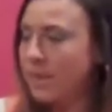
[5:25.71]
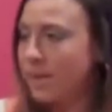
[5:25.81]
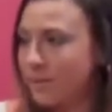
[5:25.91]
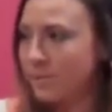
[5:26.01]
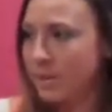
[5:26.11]

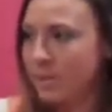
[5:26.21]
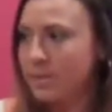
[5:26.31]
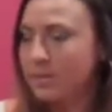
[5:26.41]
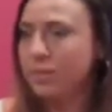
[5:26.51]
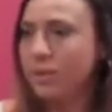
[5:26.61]
together
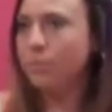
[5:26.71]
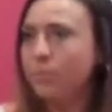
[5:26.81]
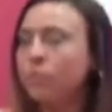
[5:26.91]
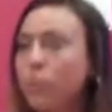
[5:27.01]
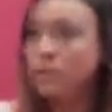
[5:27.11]
because
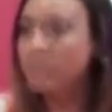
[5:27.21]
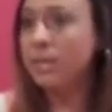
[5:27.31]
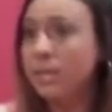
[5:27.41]
before I was a